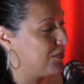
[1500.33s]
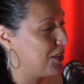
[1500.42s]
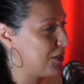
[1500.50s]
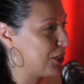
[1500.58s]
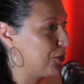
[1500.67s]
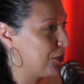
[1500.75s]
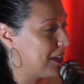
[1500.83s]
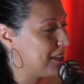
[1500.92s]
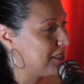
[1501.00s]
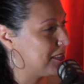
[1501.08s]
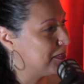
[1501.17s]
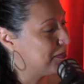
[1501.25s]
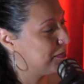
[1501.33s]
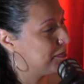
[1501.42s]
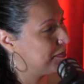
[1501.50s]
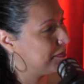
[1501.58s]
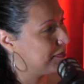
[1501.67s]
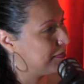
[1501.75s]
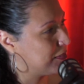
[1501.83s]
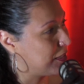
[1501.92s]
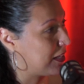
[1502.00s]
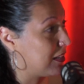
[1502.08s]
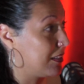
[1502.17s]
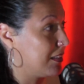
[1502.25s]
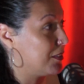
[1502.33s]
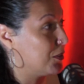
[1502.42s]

very good at? So clearly